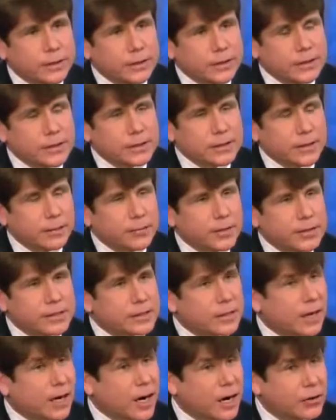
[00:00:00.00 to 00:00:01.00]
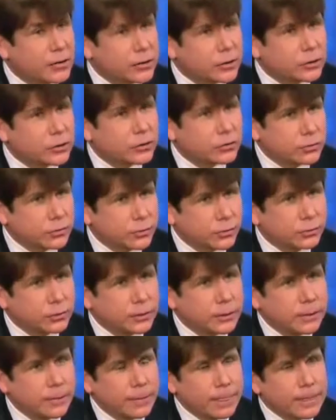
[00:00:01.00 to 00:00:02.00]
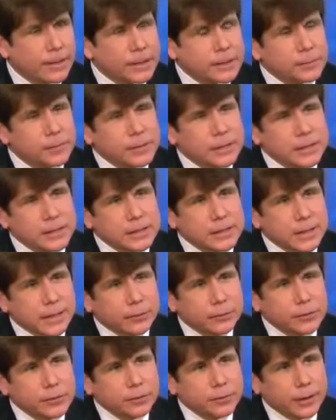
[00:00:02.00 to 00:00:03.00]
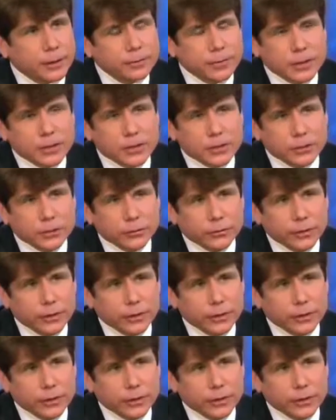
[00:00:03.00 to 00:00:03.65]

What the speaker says: to accept things that aren't true, is because I respect my children.